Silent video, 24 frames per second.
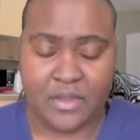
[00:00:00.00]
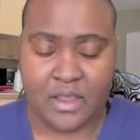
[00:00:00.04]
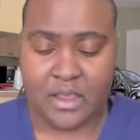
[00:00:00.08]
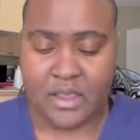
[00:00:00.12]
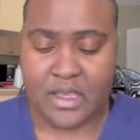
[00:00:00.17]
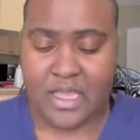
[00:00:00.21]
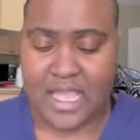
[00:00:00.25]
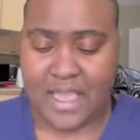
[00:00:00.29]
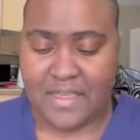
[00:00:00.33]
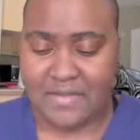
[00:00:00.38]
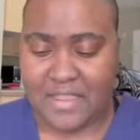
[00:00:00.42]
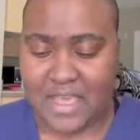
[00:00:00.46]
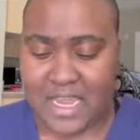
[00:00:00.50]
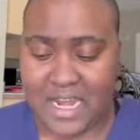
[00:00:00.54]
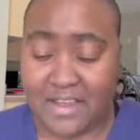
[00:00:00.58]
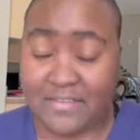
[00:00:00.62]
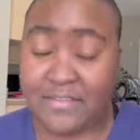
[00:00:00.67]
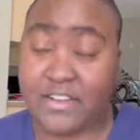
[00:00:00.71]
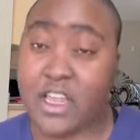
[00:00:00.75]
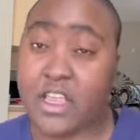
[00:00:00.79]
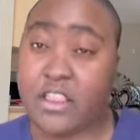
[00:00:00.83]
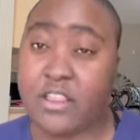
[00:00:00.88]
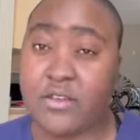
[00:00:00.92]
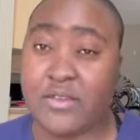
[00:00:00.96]
And then I have
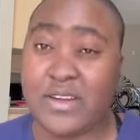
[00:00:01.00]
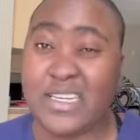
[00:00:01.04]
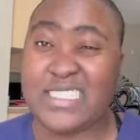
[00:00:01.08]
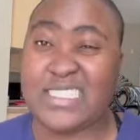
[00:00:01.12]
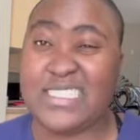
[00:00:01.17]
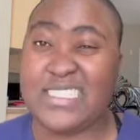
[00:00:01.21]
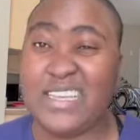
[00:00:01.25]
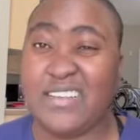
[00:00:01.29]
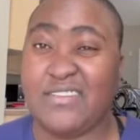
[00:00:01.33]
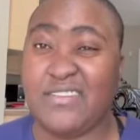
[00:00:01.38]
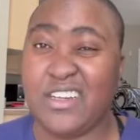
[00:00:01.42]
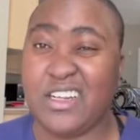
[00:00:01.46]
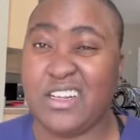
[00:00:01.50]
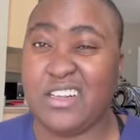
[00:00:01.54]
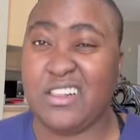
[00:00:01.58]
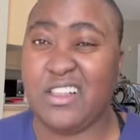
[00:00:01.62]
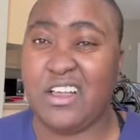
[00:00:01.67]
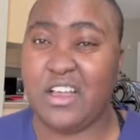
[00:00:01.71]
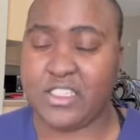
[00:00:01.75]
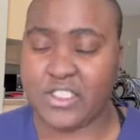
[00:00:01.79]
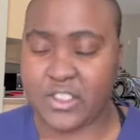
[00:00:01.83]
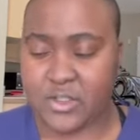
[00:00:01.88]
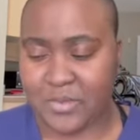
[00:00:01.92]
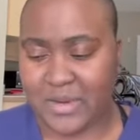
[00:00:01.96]
another one at
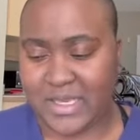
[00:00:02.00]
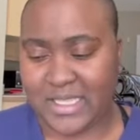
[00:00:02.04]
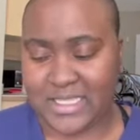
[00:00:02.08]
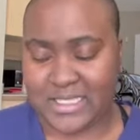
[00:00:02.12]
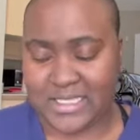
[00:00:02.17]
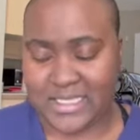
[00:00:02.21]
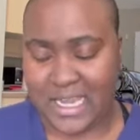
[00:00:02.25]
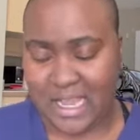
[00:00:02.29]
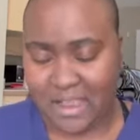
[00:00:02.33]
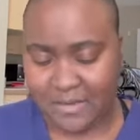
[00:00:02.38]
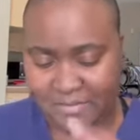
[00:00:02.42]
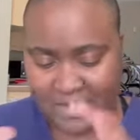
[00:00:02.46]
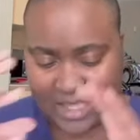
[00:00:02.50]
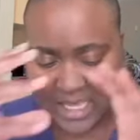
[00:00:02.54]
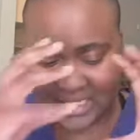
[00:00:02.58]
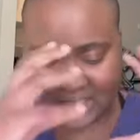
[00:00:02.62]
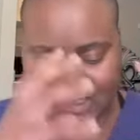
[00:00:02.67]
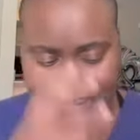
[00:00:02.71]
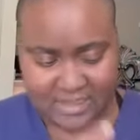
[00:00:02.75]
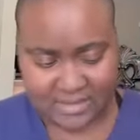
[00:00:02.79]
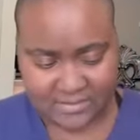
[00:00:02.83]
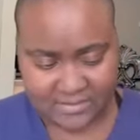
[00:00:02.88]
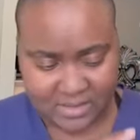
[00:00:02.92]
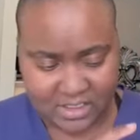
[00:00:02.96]
7:00. So by the time that
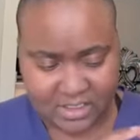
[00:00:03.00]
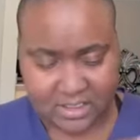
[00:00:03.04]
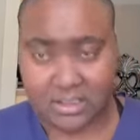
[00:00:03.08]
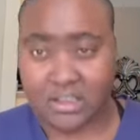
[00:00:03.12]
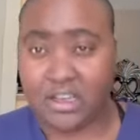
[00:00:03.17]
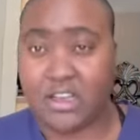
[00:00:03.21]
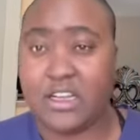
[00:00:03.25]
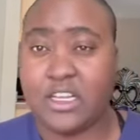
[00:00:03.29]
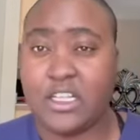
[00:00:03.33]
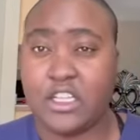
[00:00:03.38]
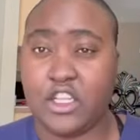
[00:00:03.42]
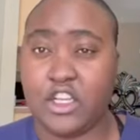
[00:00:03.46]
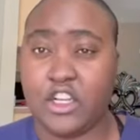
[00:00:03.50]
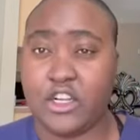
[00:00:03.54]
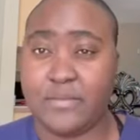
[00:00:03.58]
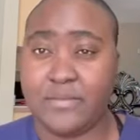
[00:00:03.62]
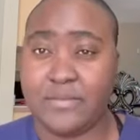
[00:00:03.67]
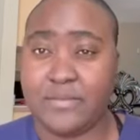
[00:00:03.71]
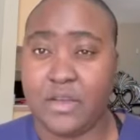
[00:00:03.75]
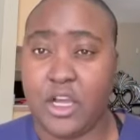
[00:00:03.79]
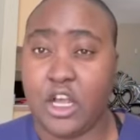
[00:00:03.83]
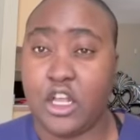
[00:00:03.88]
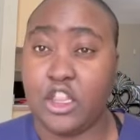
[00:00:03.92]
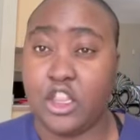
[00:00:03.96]
7:00
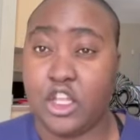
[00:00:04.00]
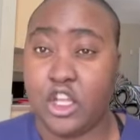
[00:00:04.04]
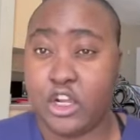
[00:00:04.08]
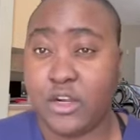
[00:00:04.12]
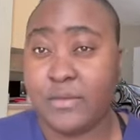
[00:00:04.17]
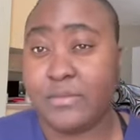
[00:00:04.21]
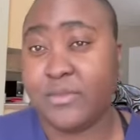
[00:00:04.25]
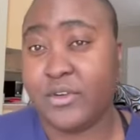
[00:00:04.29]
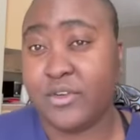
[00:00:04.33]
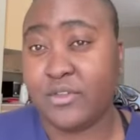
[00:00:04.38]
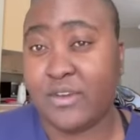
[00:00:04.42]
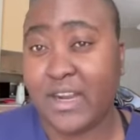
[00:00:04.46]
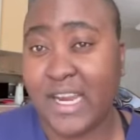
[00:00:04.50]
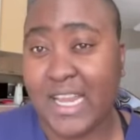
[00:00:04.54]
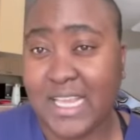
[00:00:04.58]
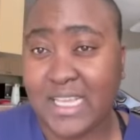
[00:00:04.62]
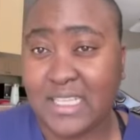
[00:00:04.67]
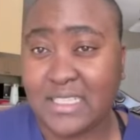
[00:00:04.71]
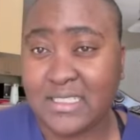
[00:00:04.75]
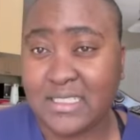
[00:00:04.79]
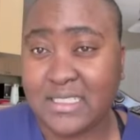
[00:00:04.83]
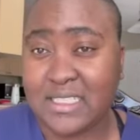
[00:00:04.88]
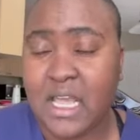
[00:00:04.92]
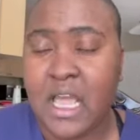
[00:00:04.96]
alarm
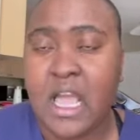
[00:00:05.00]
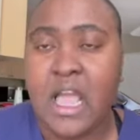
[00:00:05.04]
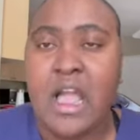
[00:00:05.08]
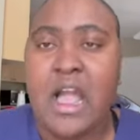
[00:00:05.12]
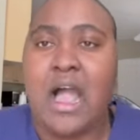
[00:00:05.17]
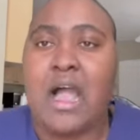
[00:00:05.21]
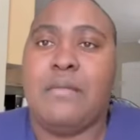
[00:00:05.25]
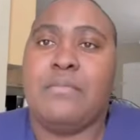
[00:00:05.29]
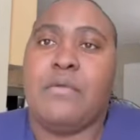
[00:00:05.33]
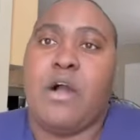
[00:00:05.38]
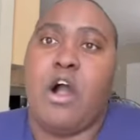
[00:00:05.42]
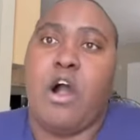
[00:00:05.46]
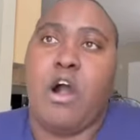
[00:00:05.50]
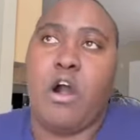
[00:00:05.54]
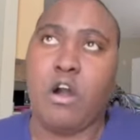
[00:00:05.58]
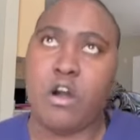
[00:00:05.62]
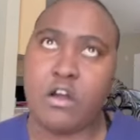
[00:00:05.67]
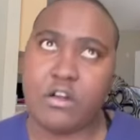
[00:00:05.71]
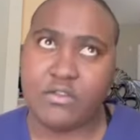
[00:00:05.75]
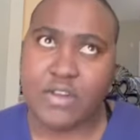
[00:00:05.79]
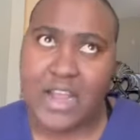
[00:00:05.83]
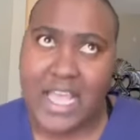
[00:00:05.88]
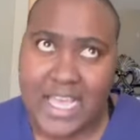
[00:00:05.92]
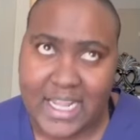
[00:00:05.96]
rings, I'm
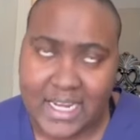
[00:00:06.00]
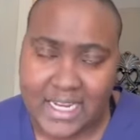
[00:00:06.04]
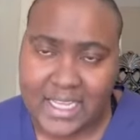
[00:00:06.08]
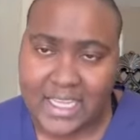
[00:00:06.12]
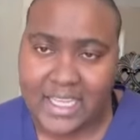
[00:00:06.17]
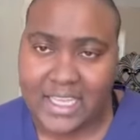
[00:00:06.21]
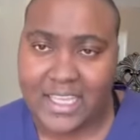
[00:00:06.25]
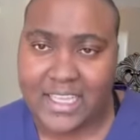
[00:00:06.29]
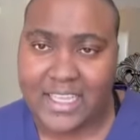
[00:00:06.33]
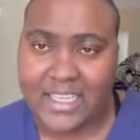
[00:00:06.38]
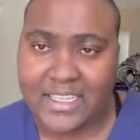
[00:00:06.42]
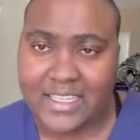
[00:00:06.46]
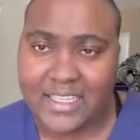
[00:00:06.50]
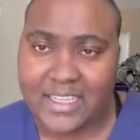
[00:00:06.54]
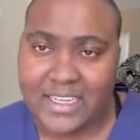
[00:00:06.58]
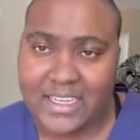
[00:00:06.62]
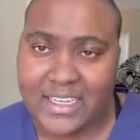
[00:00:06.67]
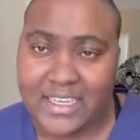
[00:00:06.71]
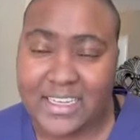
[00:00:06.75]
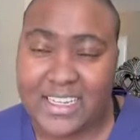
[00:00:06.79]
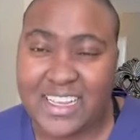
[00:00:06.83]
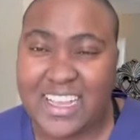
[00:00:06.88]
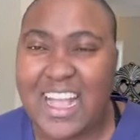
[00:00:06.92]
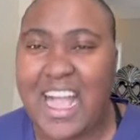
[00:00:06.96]
already
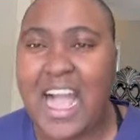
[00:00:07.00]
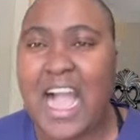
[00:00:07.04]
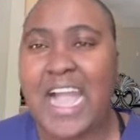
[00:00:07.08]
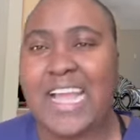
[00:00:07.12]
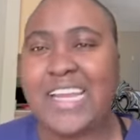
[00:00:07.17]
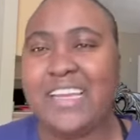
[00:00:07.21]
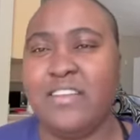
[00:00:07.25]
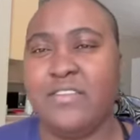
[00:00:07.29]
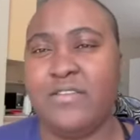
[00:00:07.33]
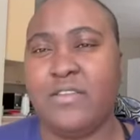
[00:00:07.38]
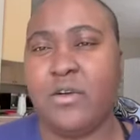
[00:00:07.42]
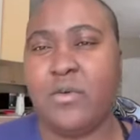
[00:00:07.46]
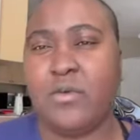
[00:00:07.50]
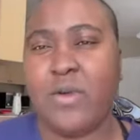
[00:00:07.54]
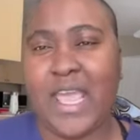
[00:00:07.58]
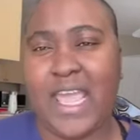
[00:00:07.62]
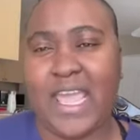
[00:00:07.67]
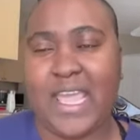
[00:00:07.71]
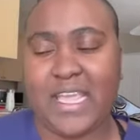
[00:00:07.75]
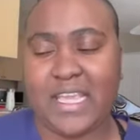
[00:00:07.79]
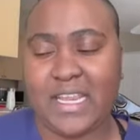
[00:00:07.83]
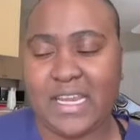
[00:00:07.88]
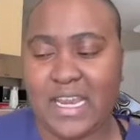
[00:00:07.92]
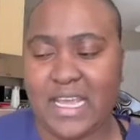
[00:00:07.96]
kind of
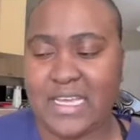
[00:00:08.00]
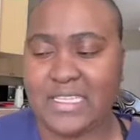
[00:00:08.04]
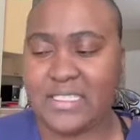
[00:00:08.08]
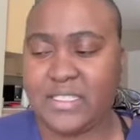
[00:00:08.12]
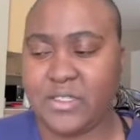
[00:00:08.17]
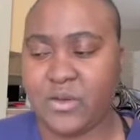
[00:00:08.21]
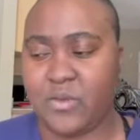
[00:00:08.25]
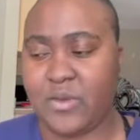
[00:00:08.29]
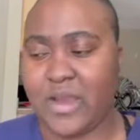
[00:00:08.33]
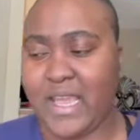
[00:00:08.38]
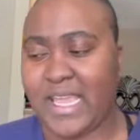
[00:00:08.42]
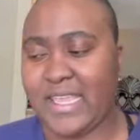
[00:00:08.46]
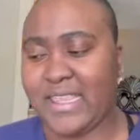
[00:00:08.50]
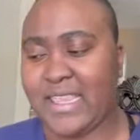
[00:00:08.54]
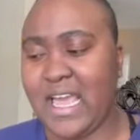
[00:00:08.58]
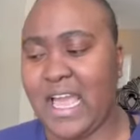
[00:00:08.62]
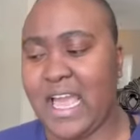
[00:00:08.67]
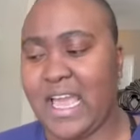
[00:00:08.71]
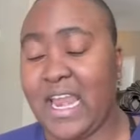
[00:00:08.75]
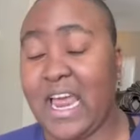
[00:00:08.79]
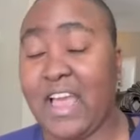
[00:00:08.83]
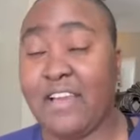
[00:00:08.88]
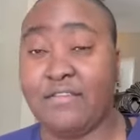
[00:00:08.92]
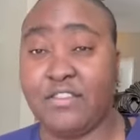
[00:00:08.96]
awake. And that's a way
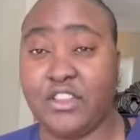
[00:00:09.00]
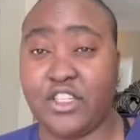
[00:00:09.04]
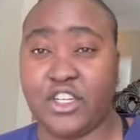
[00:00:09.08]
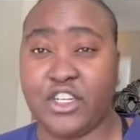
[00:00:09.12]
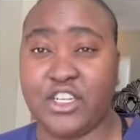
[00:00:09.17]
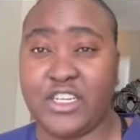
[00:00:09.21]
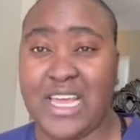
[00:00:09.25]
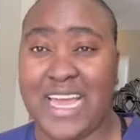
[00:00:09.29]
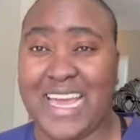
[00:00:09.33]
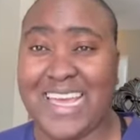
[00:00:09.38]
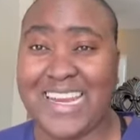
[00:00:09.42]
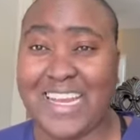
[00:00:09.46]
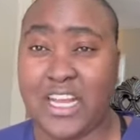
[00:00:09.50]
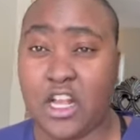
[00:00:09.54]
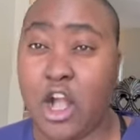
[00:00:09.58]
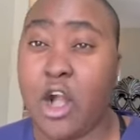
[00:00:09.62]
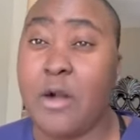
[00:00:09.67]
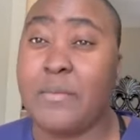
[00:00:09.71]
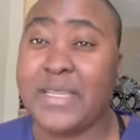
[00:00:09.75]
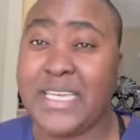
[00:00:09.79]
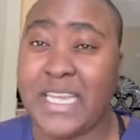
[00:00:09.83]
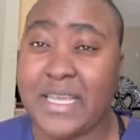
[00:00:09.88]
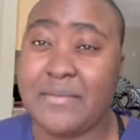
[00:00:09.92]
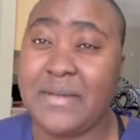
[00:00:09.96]
that I've learned how to
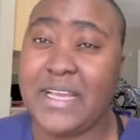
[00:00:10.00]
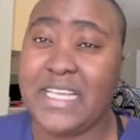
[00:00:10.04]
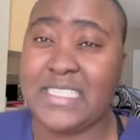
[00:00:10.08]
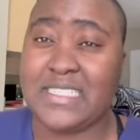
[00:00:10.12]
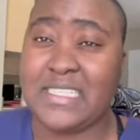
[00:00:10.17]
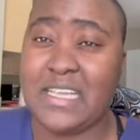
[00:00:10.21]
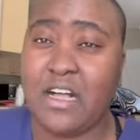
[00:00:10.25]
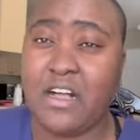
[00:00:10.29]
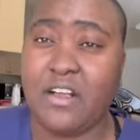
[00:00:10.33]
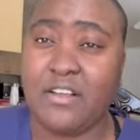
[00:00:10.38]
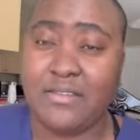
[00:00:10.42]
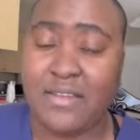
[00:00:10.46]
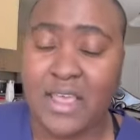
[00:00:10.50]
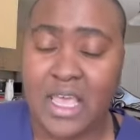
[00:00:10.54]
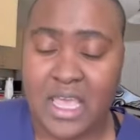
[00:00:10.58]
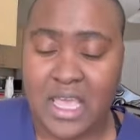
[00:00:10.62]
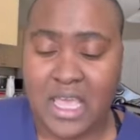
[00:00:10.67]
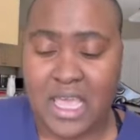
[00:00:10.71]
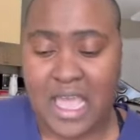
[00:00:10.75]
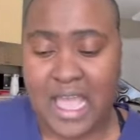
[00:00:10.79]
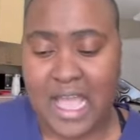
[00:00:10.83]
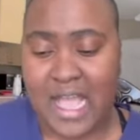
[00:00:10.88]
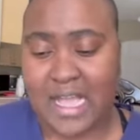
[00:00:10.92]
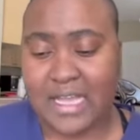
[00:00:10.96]
accommodate myself.
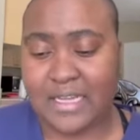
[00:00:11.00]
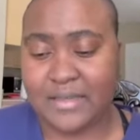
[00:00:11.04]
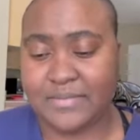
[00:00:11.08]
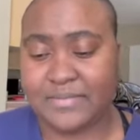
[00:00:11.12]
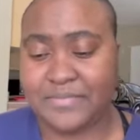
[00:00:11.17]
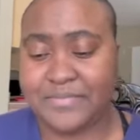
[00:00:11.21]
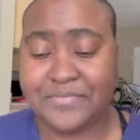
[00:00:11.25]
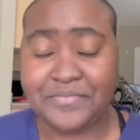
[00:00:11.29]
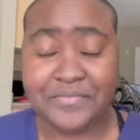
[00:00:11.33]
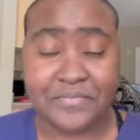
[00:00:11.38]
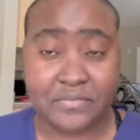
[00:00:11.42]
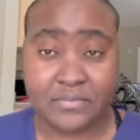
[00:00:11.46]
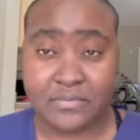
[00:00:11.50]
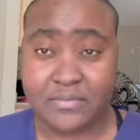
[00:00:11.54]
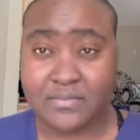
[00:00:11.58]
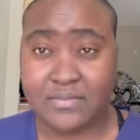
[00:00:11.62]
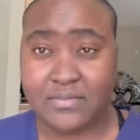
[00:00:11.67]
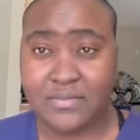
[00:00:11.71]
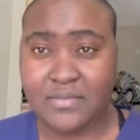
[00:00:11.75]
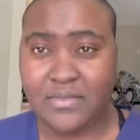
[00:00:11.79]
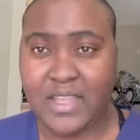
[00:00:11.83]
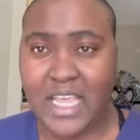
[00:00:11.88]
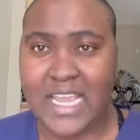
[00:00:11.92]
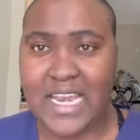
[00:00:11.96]

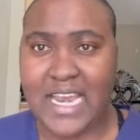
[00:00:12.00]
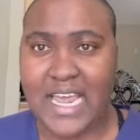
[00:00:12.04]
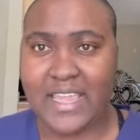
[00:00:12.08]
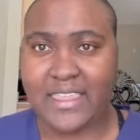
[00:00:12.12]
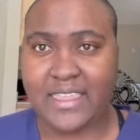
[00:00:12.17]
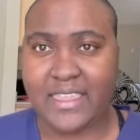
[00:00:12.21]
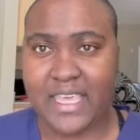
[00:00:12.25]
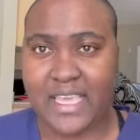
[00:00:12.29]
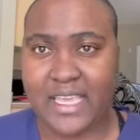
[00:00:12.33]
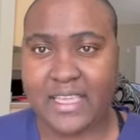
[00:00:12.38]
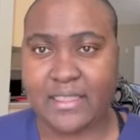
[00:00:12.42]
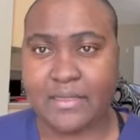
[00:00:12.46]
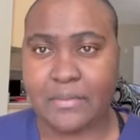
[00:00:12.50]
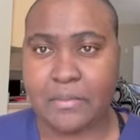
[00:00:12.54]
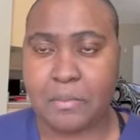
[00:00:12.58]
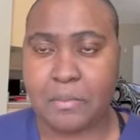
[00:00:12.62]
And I think